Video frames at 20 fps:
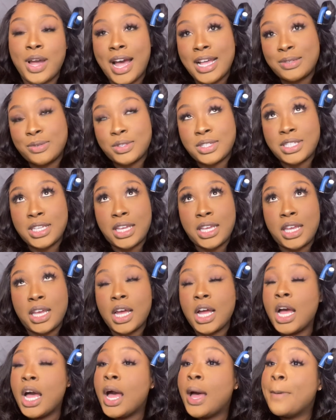guys will see
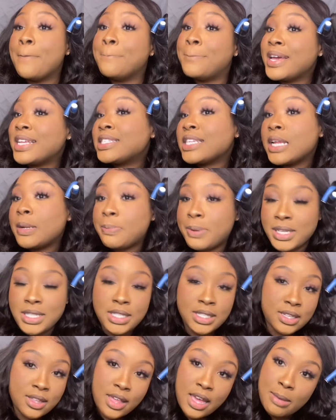bits and
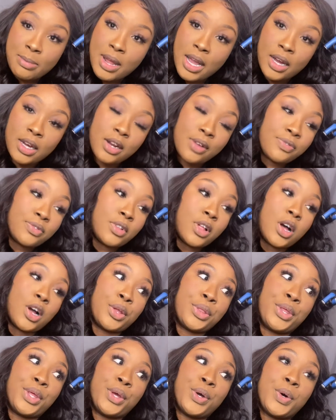pieces of that. I'm not going to
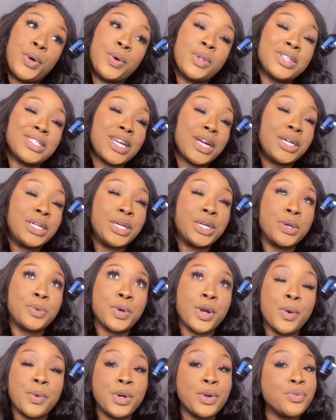vlog the whole entire dinner. We're
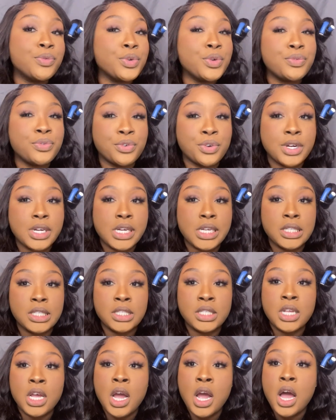going to Roof
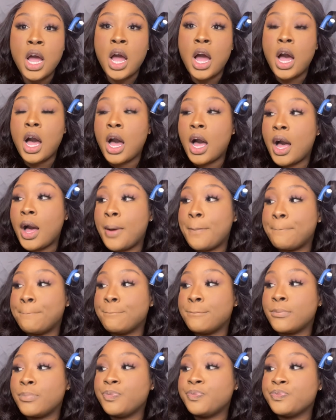Chris.
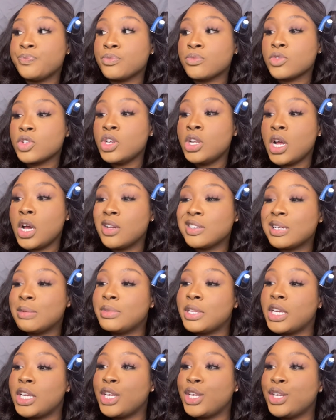You know,
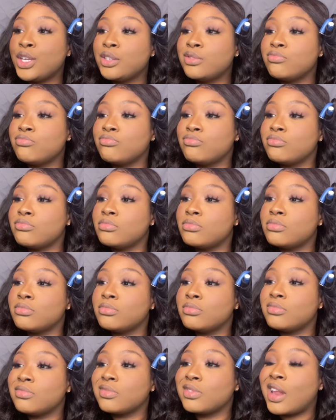something
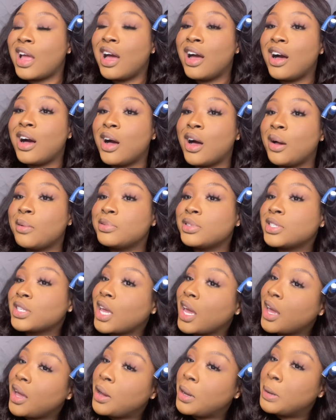not
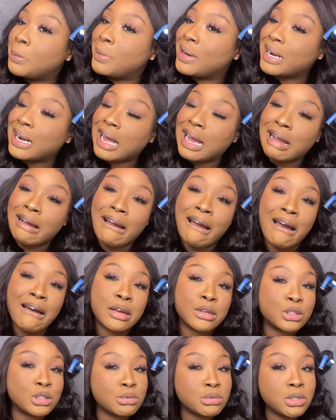upscale, but not
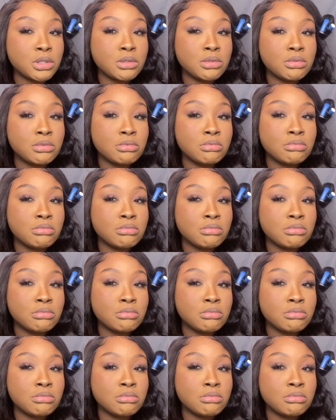casual.